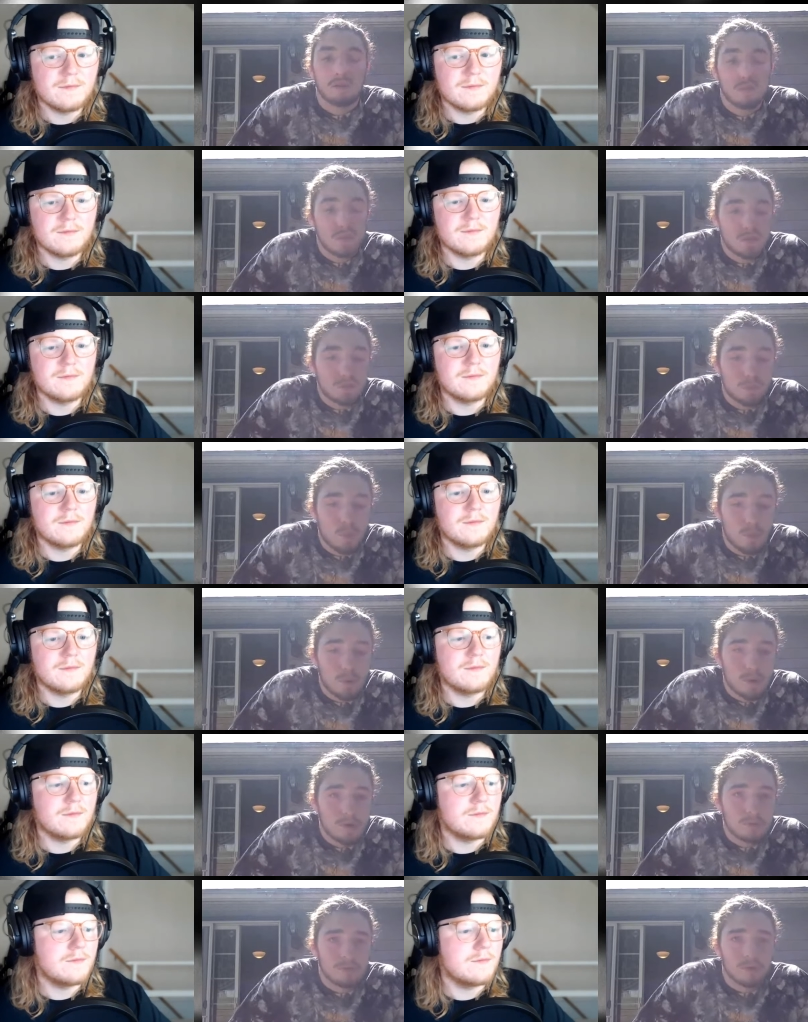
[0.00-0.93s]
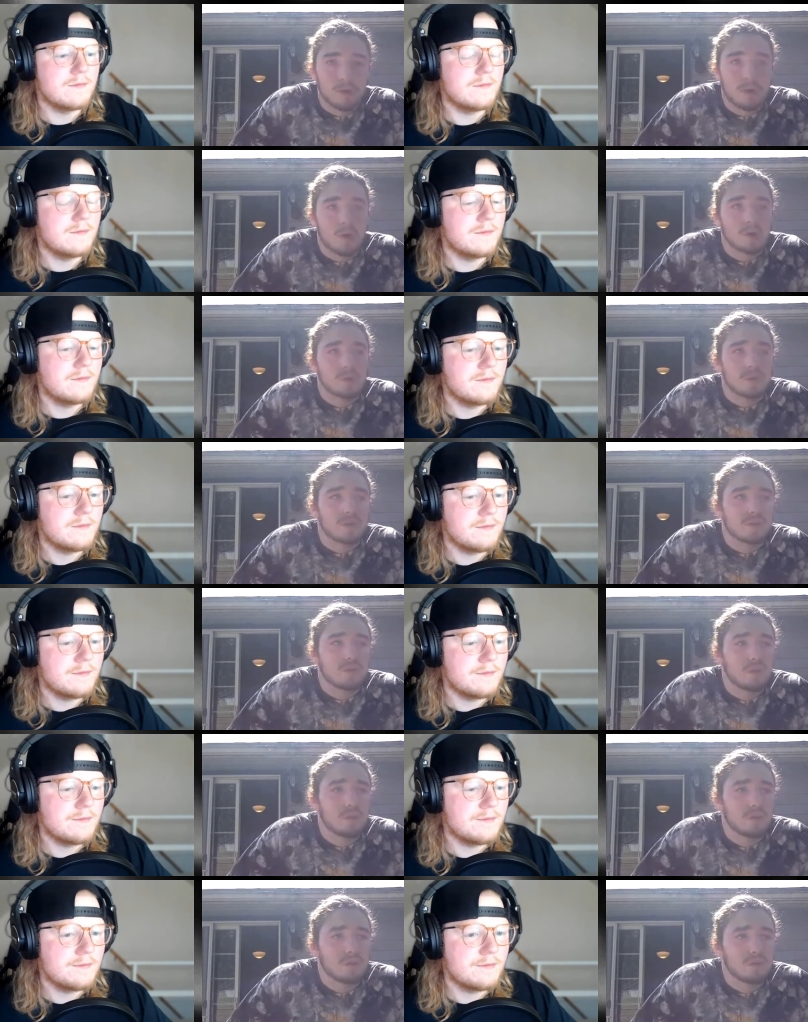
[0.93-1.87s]
Speaker 1: love this sport,
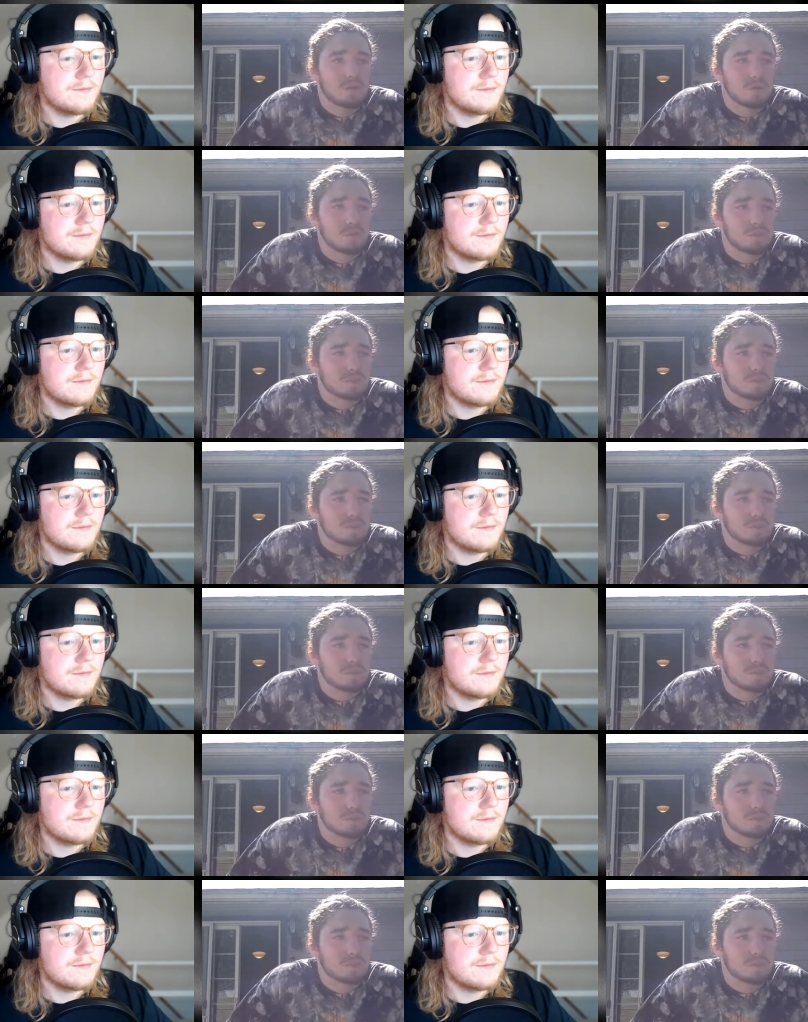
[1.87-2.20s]
regardless of